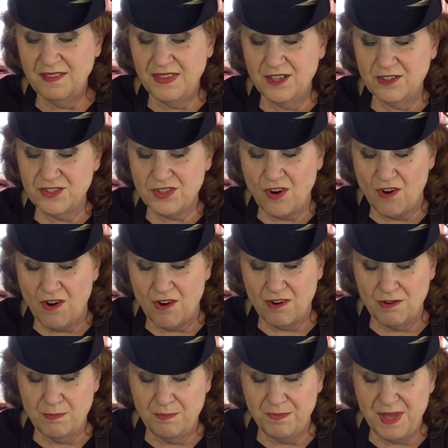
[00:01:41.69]
There's
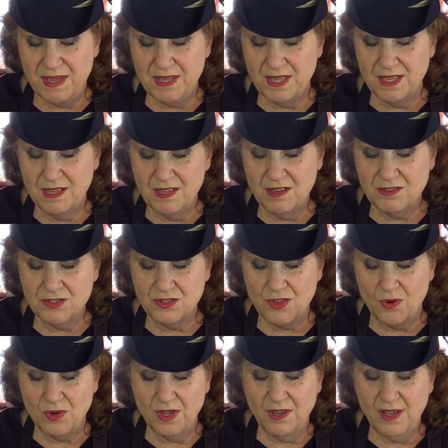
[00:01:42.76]
our baking
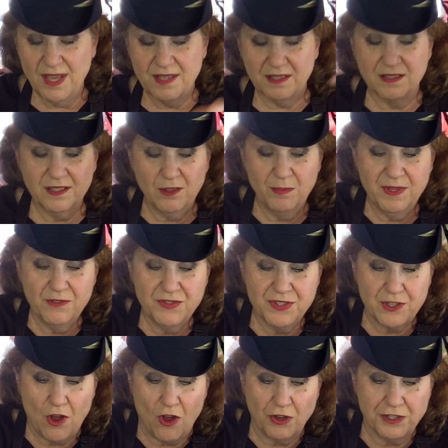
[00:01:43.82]
soda and a little bit of
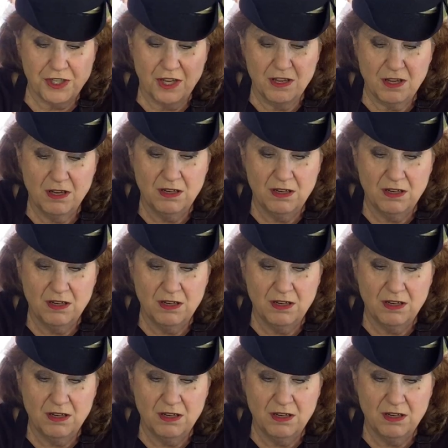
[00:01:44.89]
salt.